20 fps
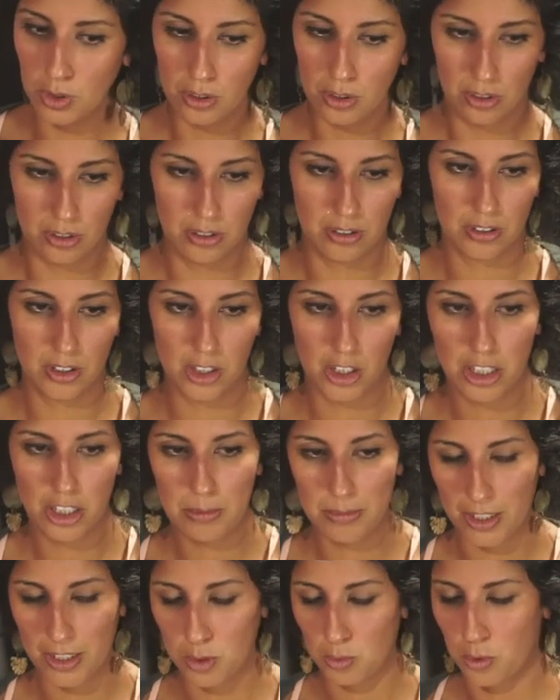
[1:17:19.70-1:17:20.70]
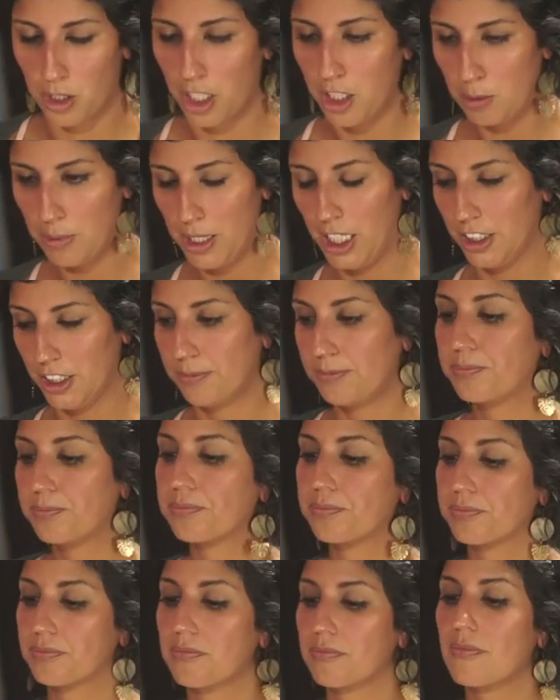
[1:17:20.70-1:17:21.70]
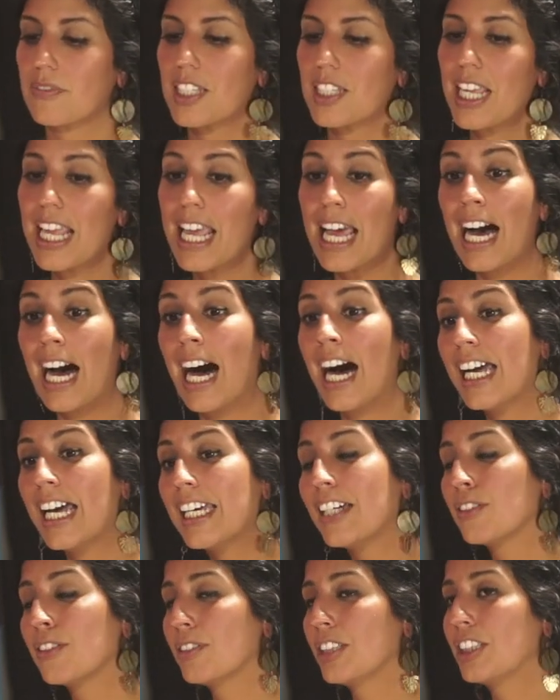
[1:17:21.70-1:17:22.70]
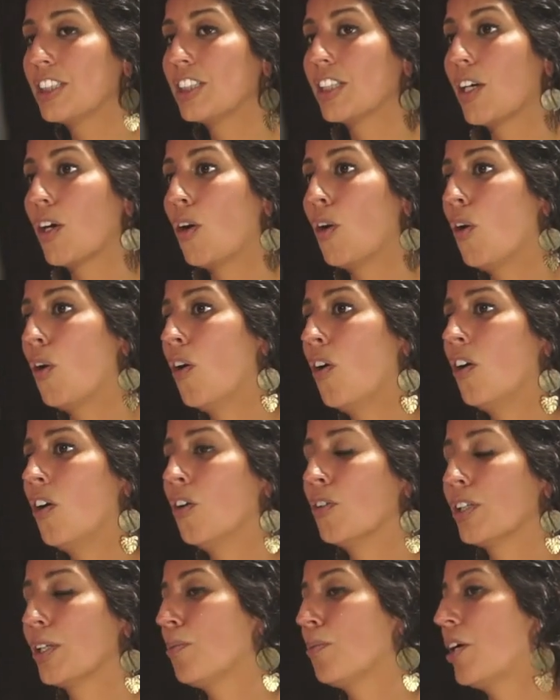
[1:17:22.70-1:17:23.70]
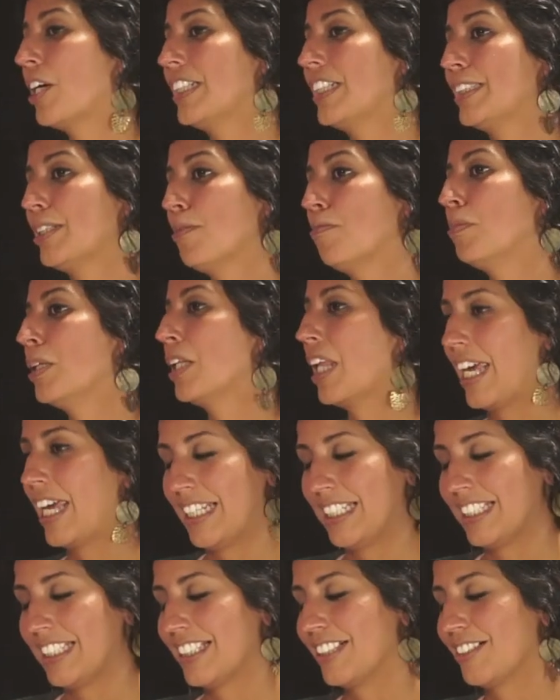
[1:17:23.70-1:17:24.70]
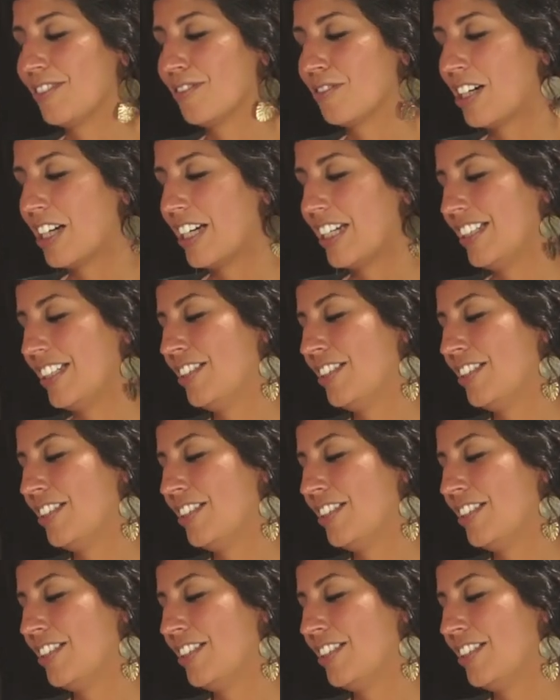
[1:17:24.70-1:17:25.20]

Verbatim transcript: excuse me, this watermelon. I had originally only wanted to blend, right? You know,